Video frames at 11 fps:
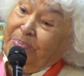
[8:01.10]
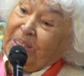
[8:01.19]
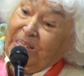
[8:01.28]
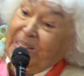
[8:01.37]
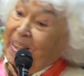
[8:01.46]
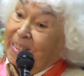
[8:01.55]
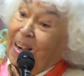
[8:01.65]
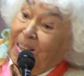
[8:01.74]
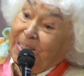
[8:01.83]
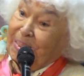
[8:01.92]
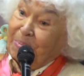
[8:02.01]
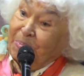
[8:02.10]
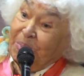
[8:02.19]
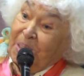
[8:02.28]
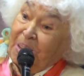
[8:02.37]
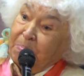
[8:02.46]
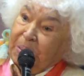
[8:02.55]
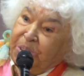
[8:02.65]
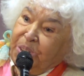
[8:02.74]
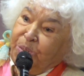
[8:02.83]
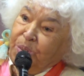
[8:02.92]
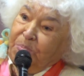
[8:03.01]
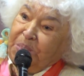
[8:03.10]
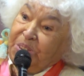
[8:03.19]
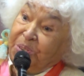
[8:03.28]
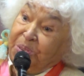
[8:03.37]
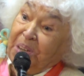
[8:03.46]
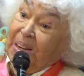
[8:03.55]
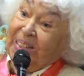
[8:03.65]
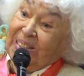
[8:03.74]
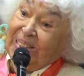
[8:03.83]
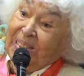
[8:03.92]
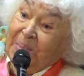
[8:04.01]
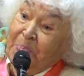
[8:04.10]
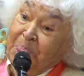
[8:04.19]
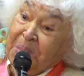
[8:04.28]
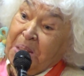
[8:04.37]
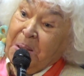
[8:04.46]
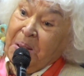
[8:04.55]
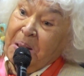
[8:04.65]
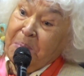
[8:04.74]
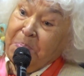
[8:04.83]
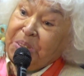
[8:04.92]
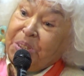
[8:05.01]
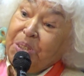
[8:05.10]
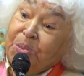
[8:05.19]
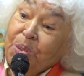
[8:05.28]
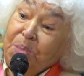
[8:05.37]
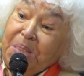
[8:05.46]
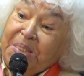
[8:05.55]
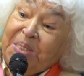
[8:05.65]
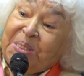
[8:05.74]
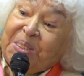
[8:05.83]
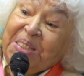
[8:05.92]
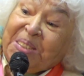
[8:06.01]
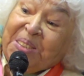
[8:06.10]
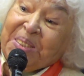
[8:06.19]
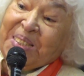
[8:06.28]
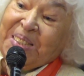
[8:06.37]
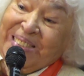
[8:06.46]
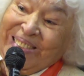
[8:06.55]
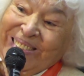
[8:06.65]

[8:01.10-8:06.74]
like her. But she told me, struggle. But she told me this secretly,